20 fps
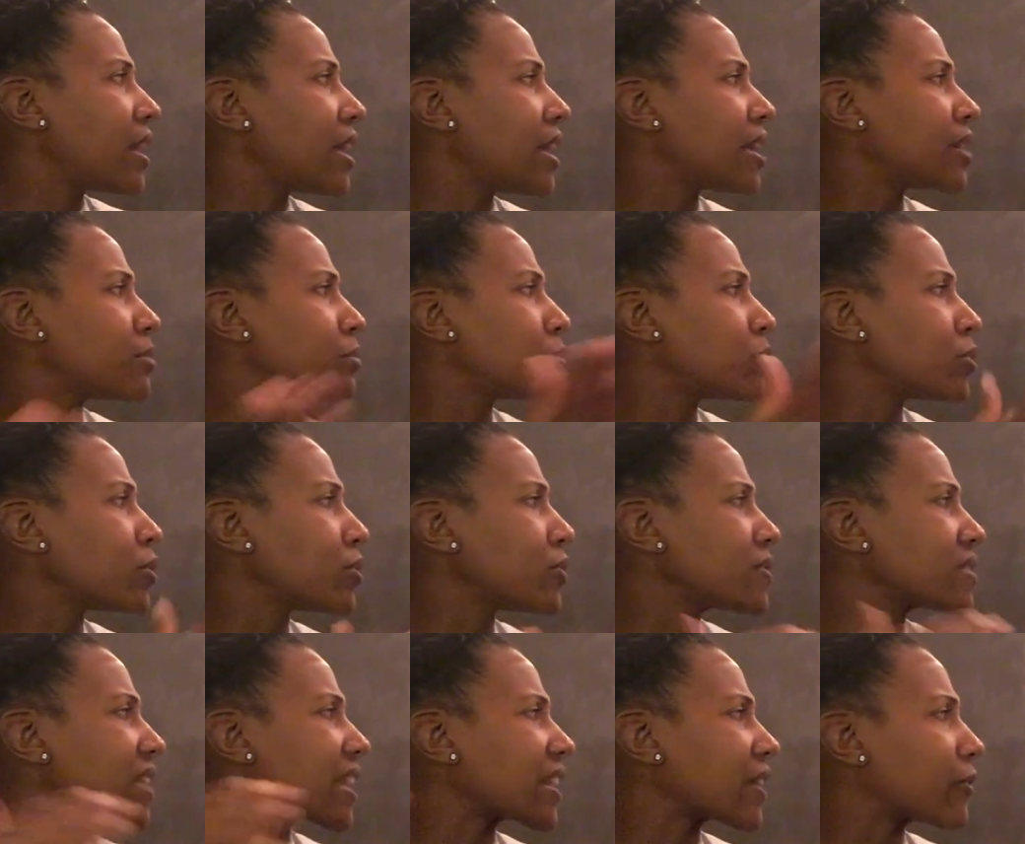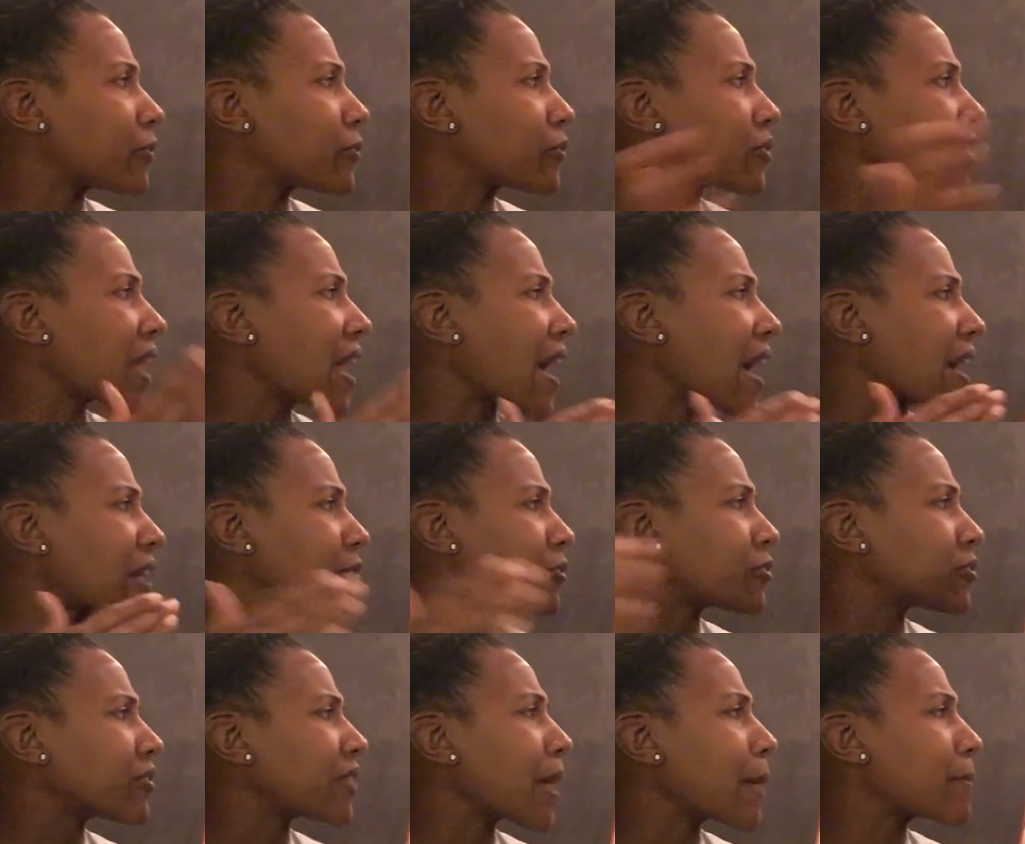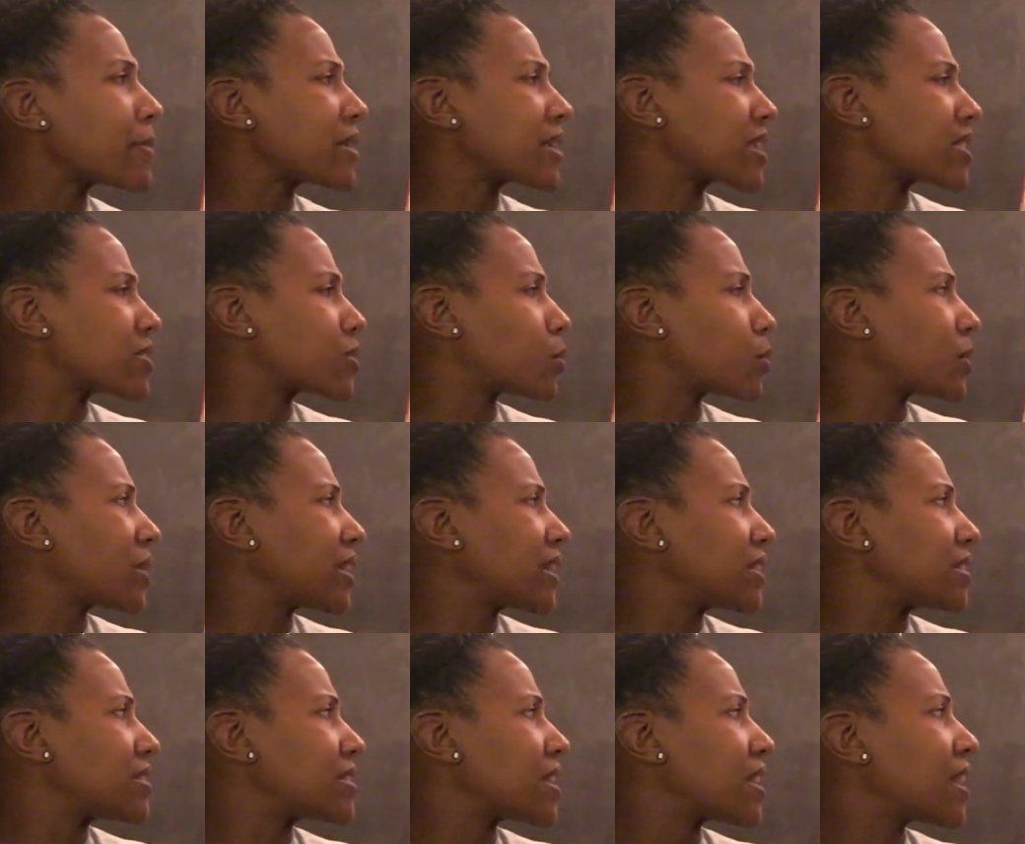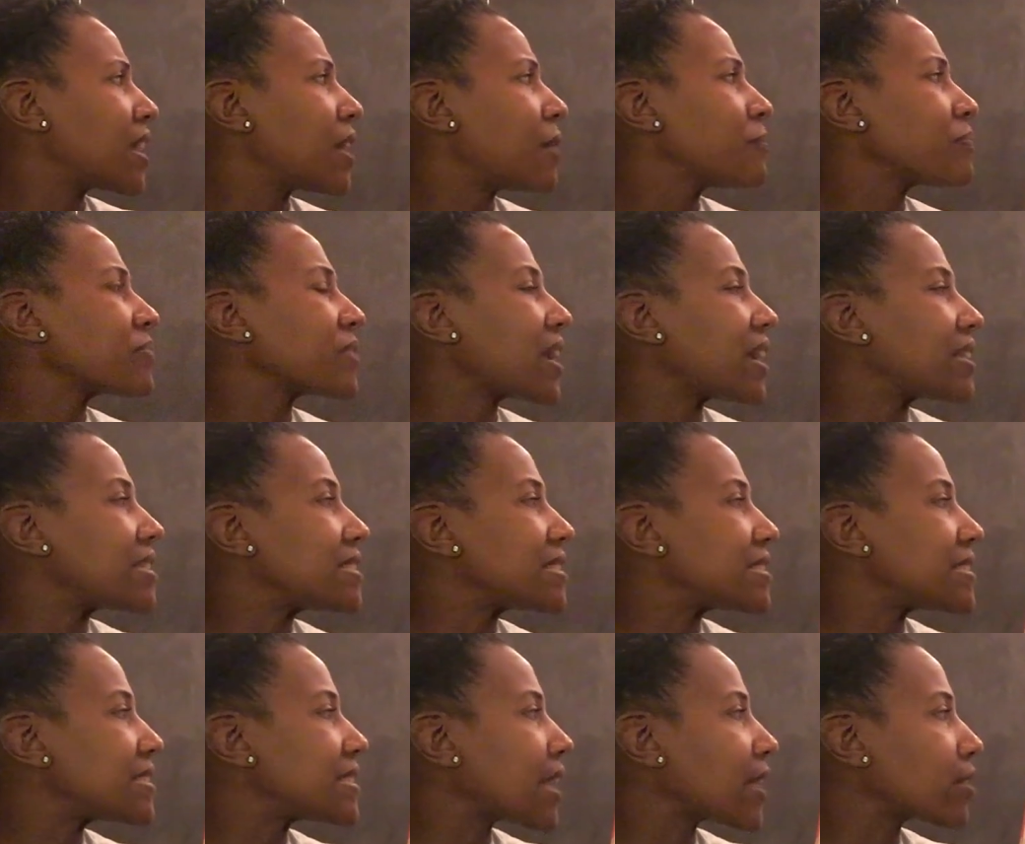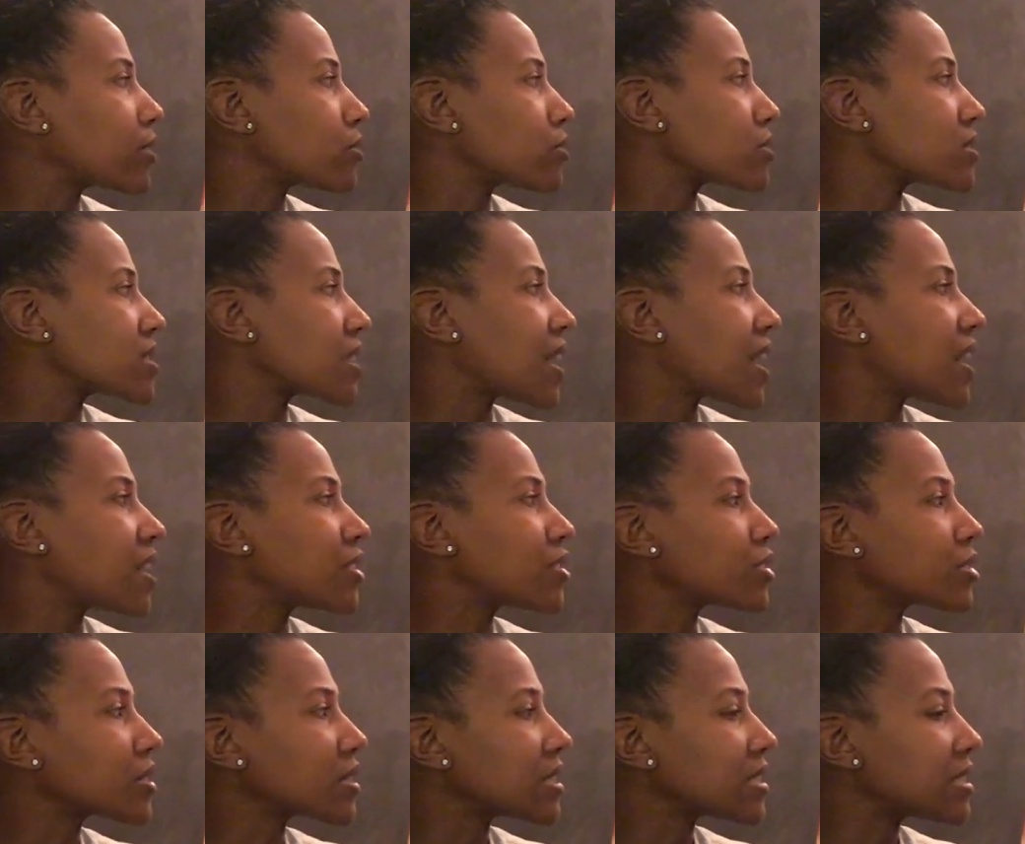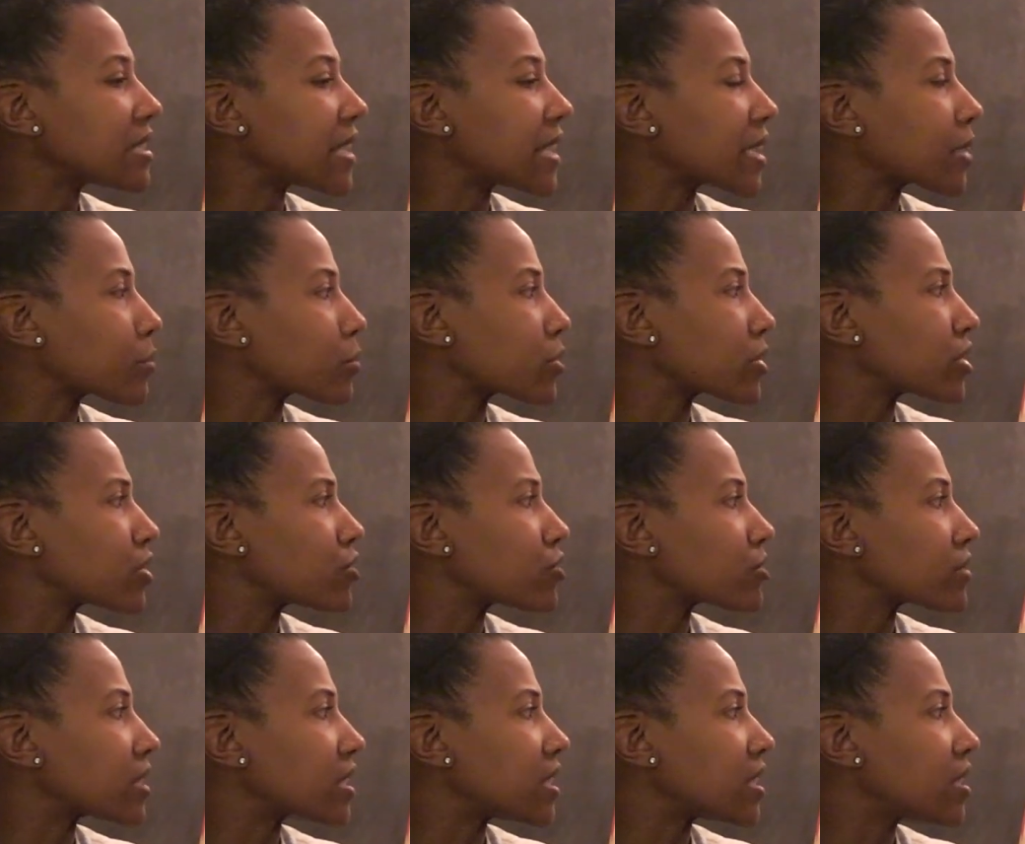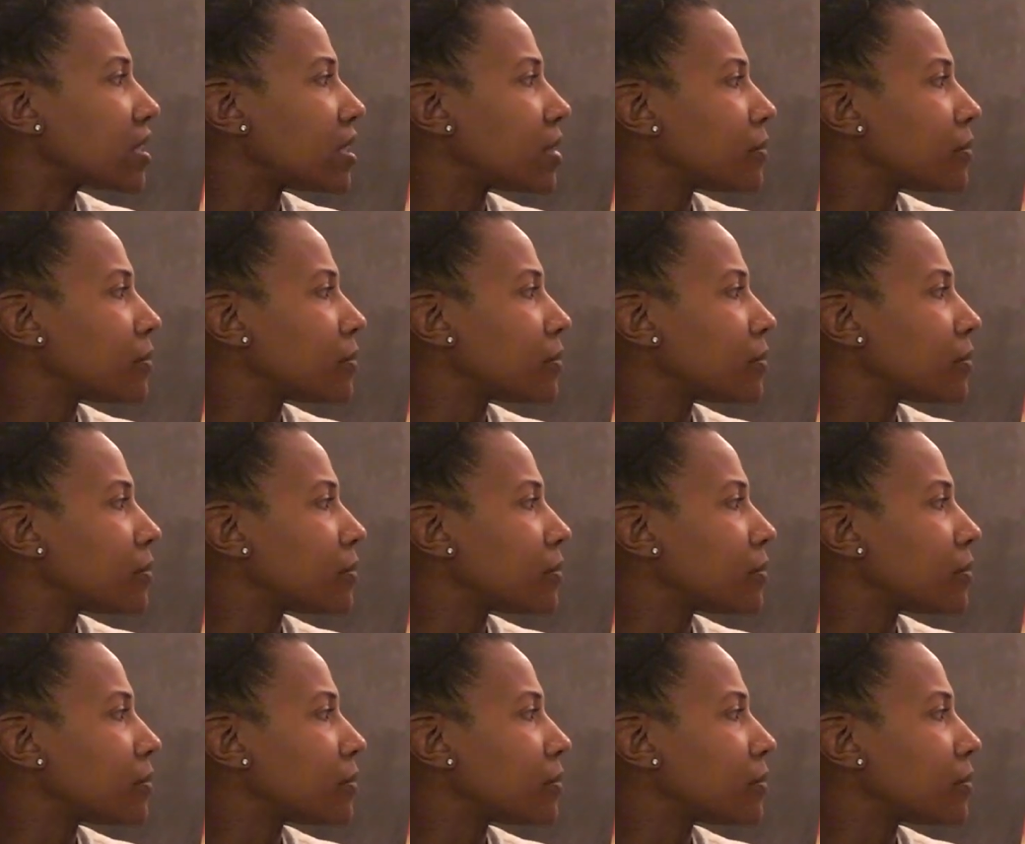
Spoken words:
It moves like a flag flapping in the wind and settles under a tamarind tree.